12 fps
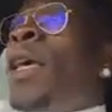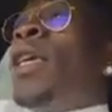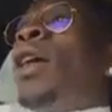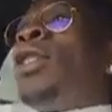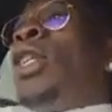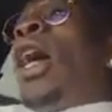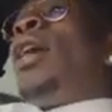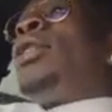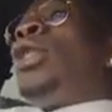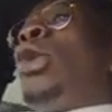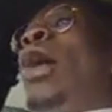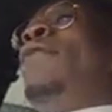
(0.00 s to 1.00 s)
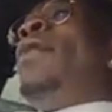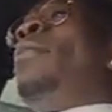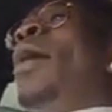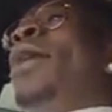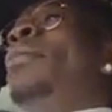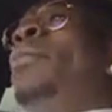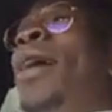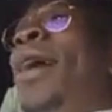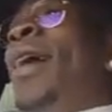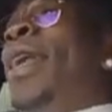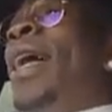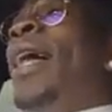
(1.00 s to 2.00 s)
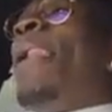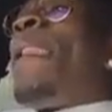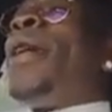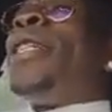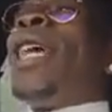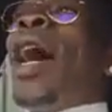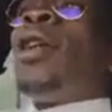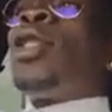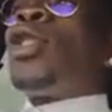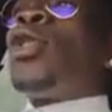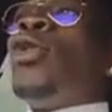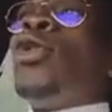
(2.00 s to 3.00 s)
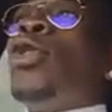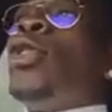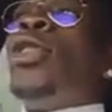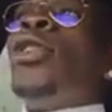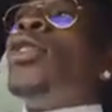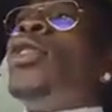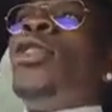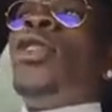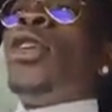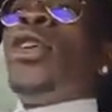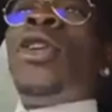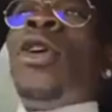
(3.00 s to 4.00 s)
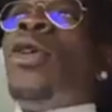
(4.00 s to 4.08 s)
Yo, shouts to everybody, man. Shouts to, you